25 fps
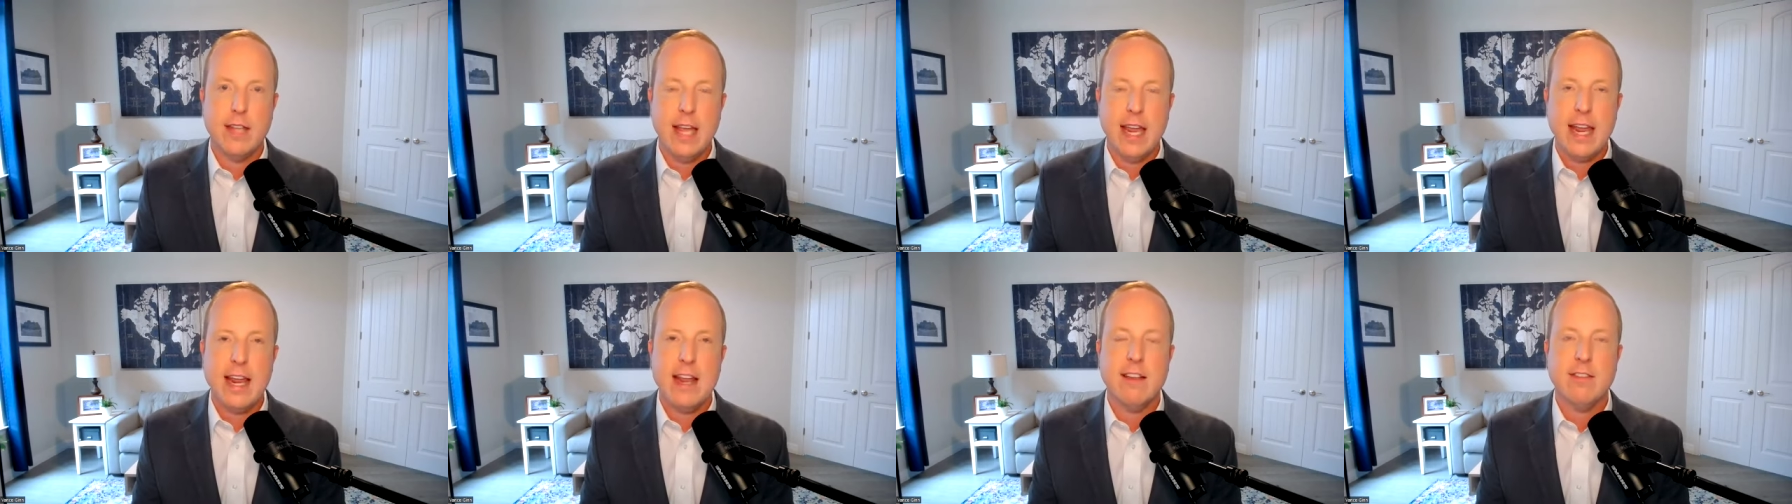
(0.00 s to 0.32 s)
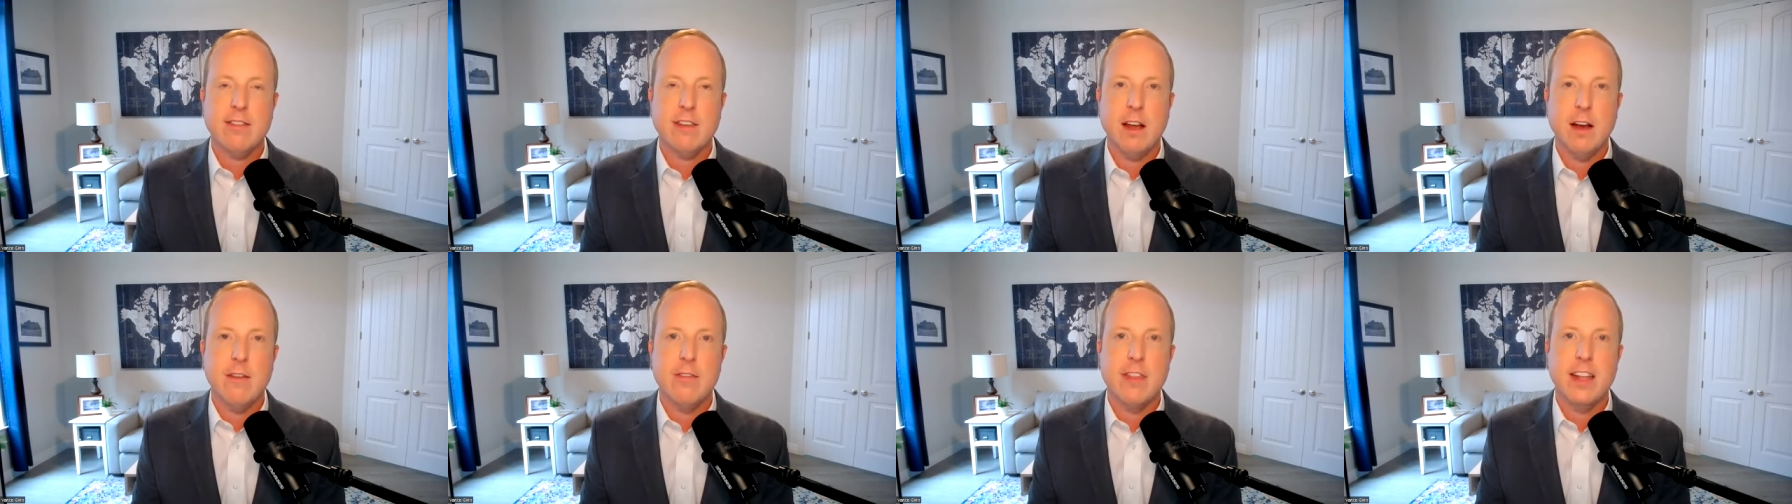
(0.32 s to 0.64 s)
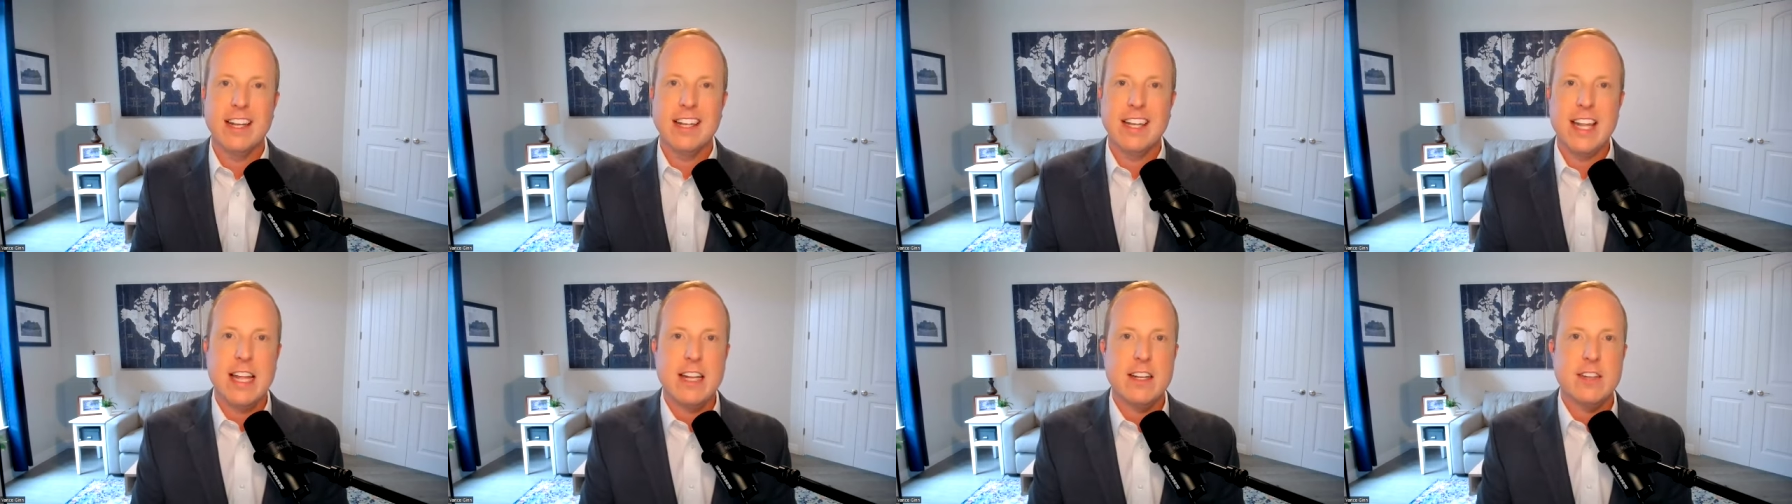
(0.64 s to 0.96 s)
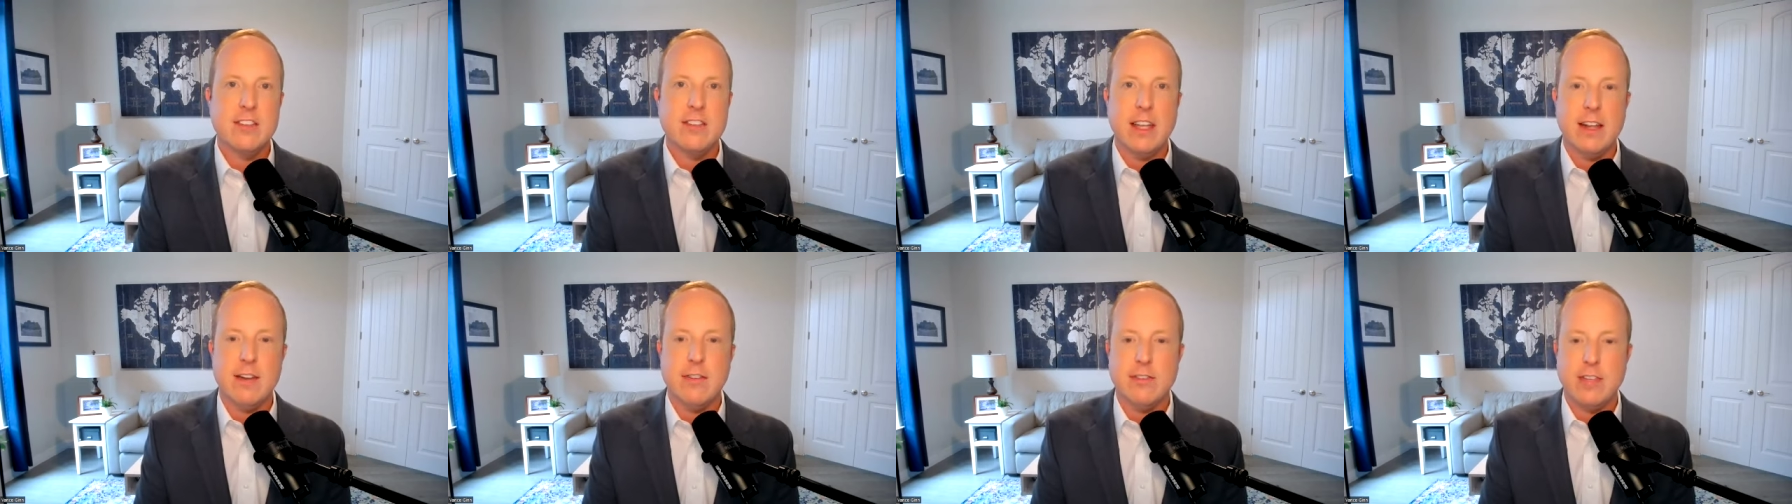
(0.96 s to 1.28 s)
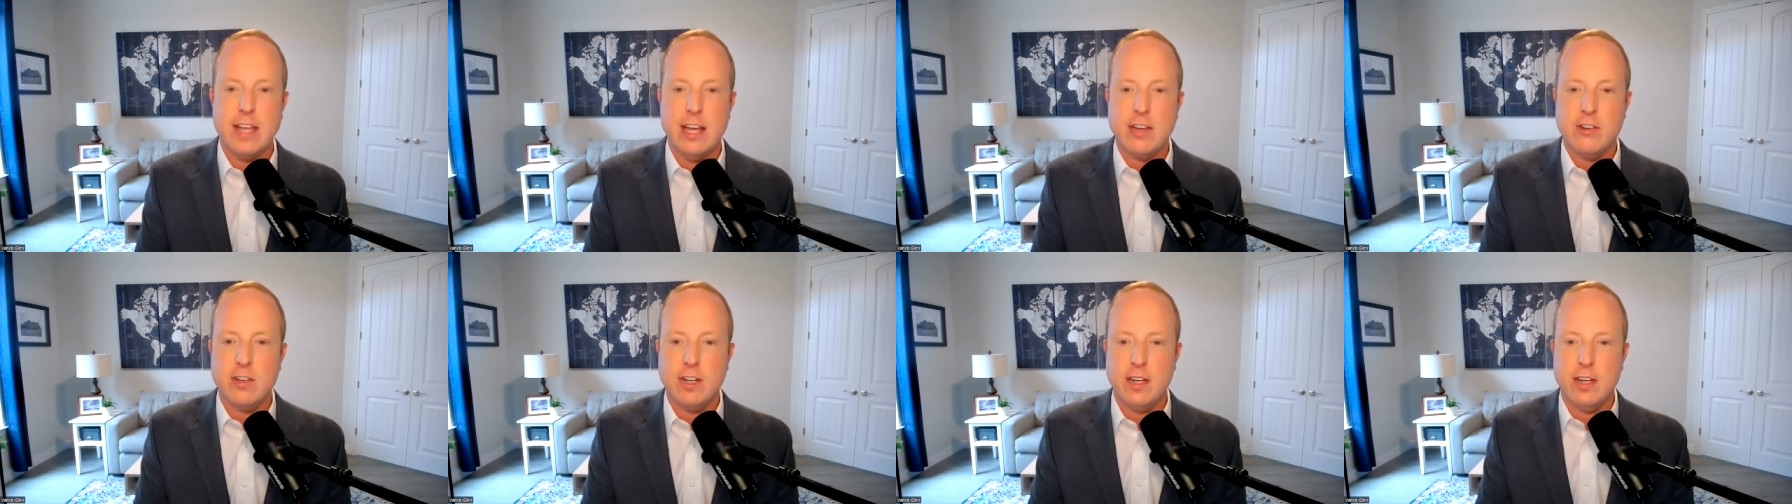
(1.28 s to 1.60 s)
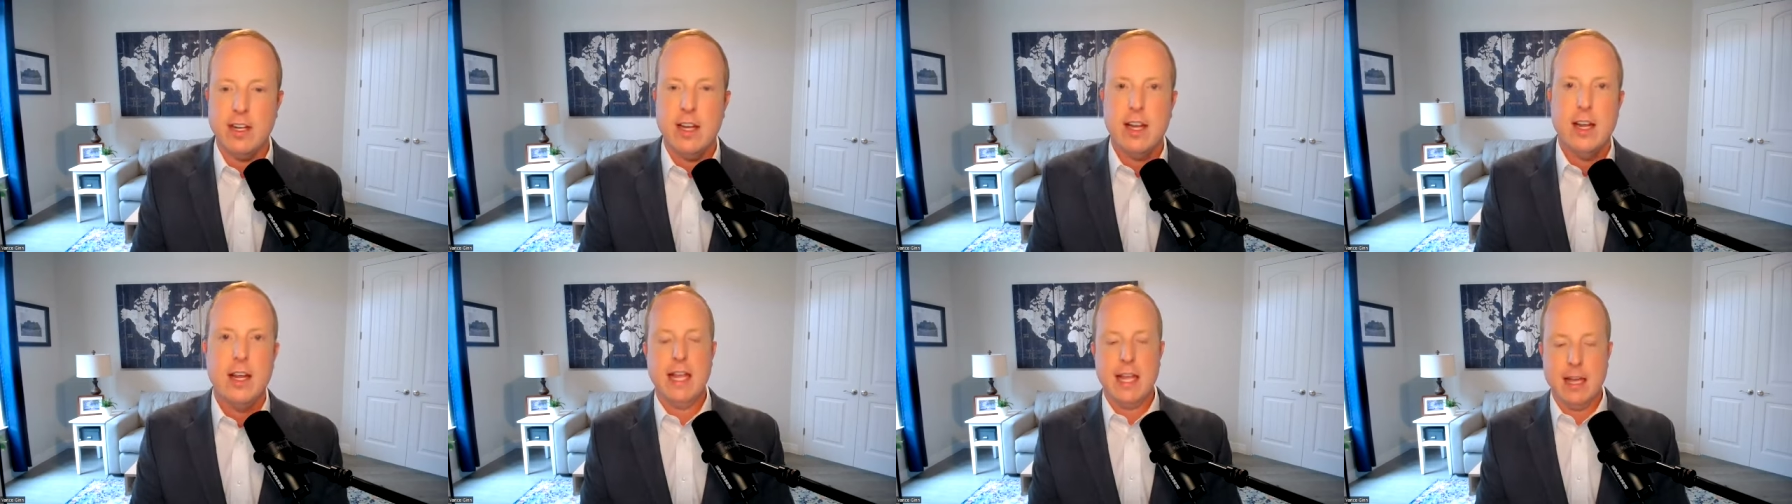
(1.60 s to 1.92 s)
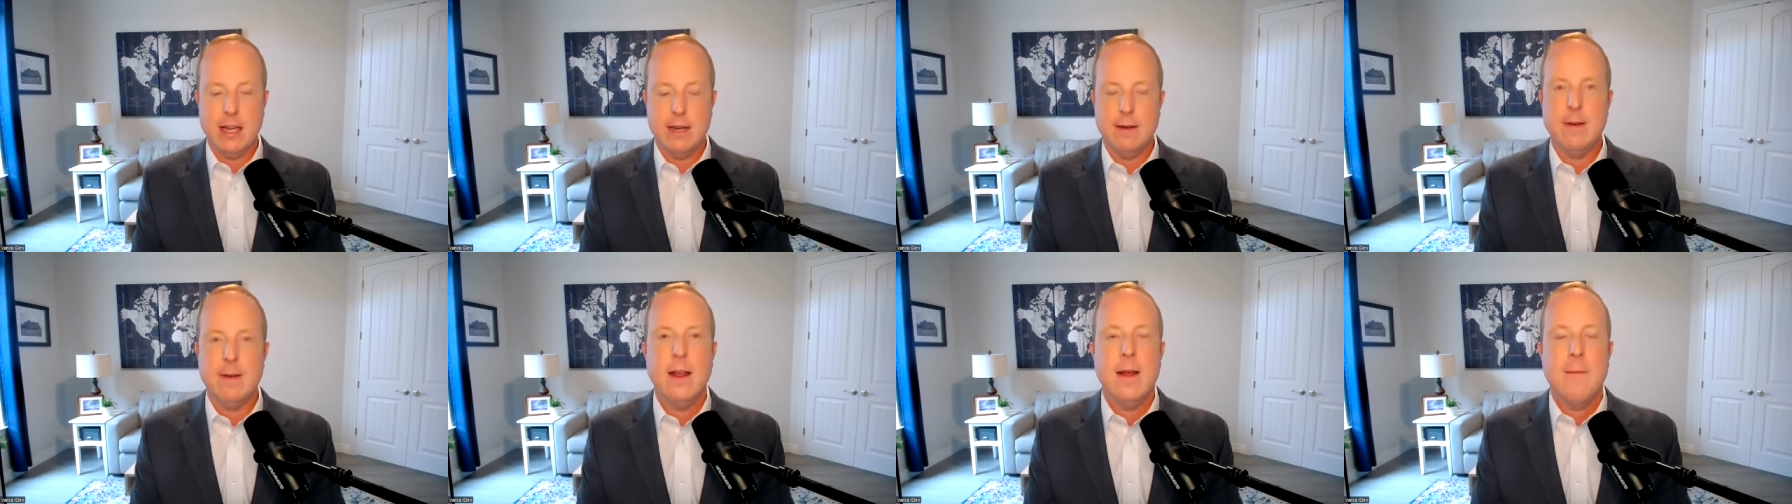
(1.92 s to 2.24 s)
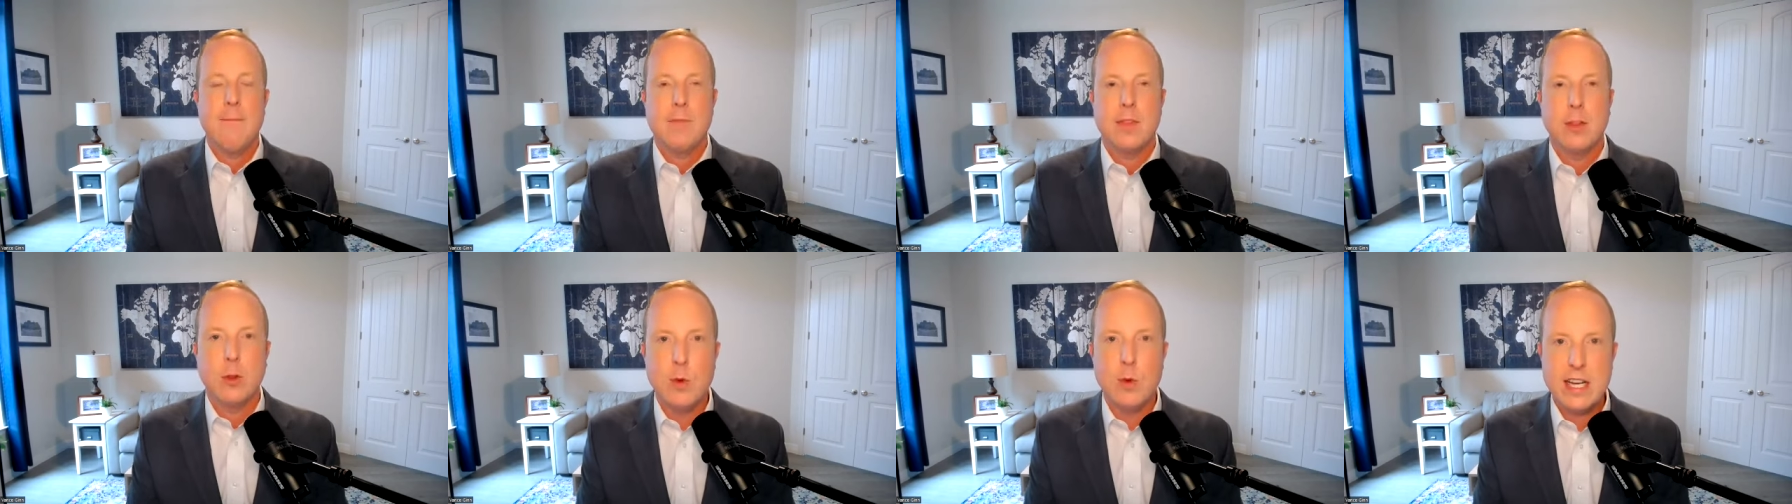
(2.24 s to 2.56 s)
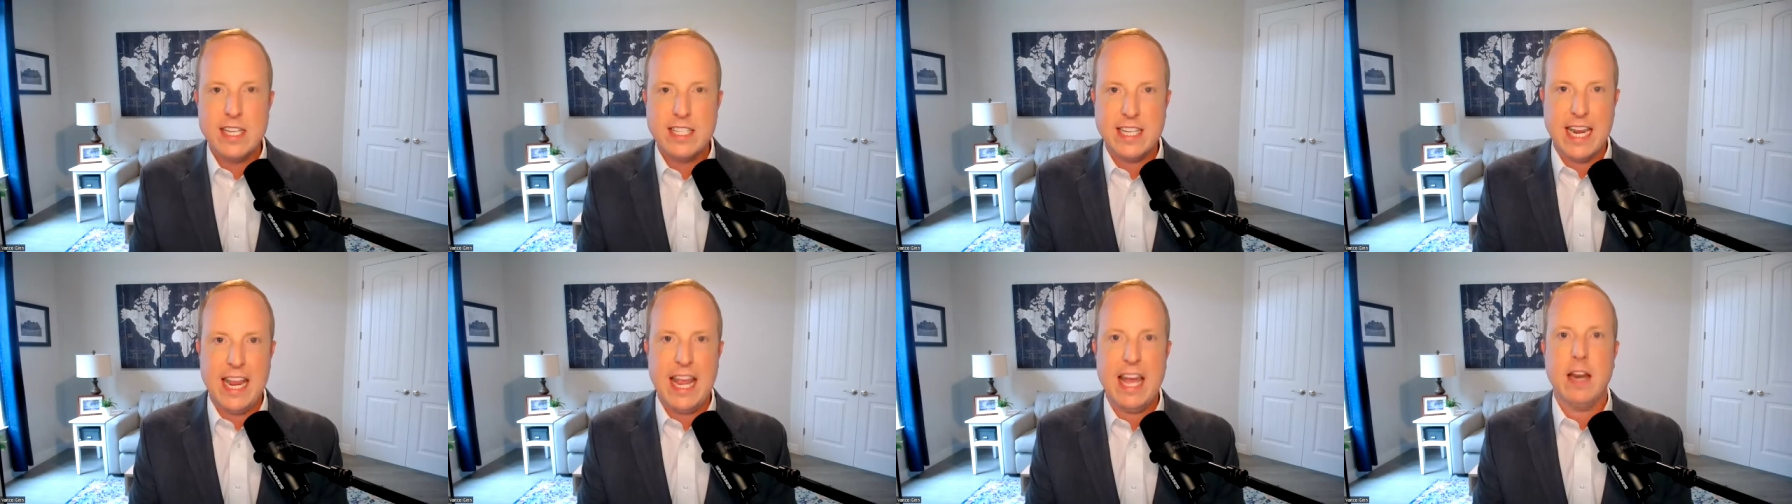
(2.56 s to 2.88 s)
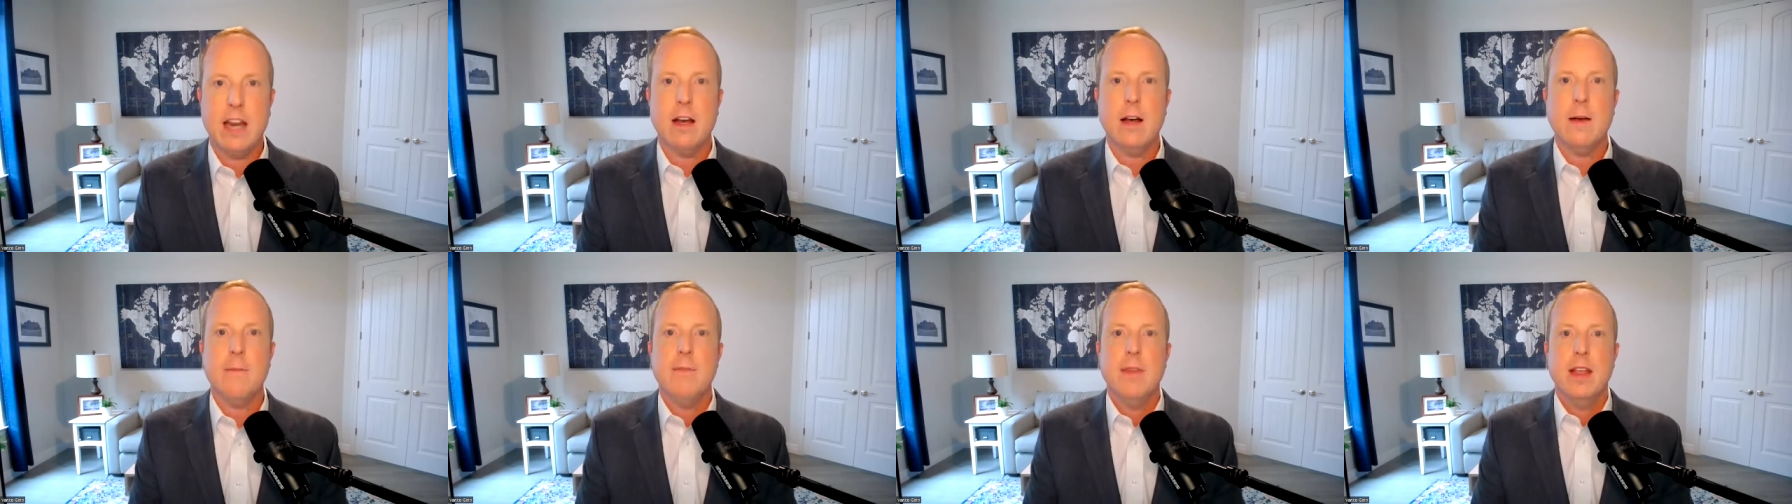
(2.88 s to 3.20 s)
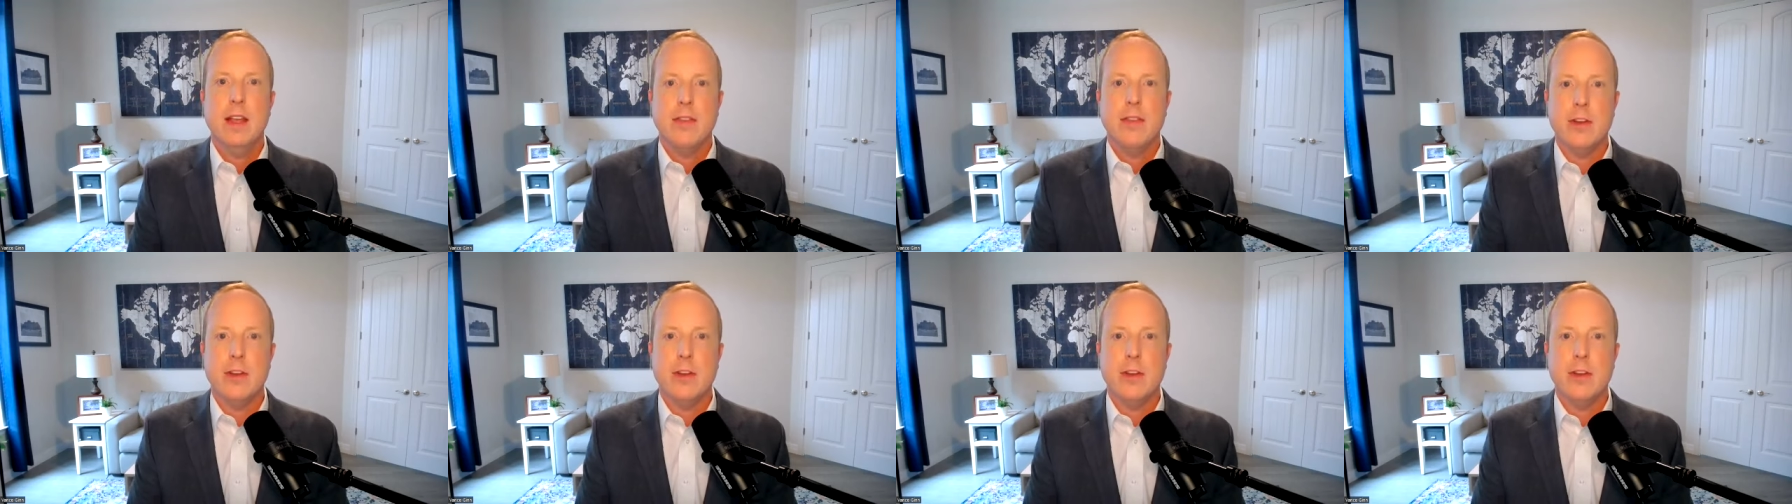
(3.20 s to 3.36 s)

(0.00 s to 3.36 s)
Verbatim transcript: days of the legislative session in Louisiana,